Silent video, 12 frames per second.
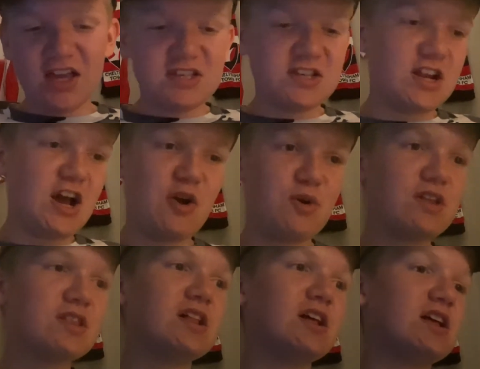You know,
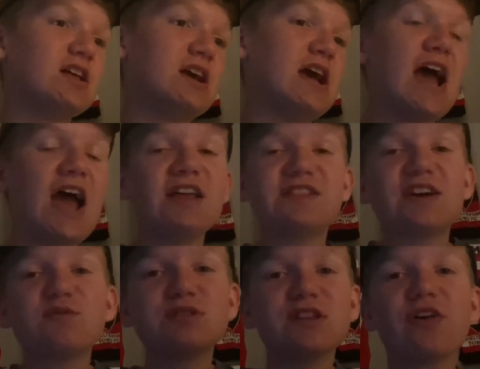there
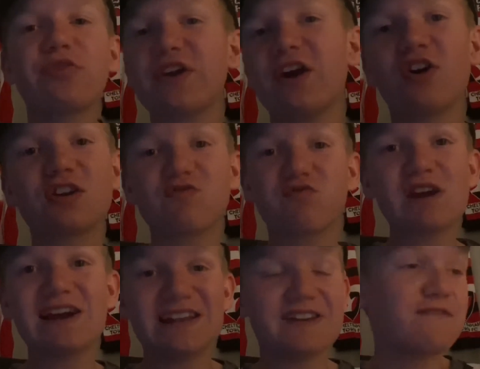was nothing I could
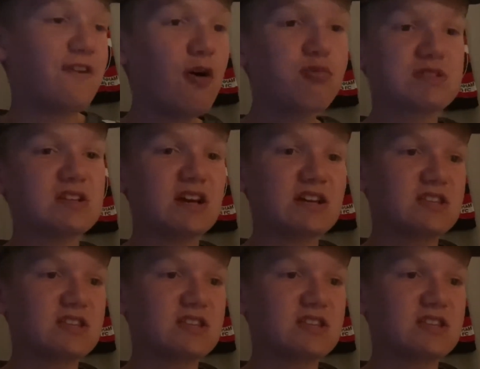really fault today,